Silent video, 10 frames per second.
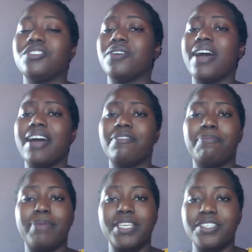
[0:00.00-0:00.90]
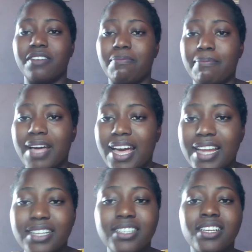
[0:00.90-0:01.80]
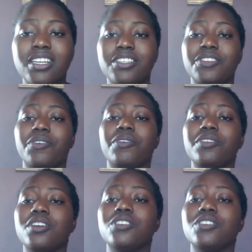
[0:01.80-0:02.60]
to have peace of mind, to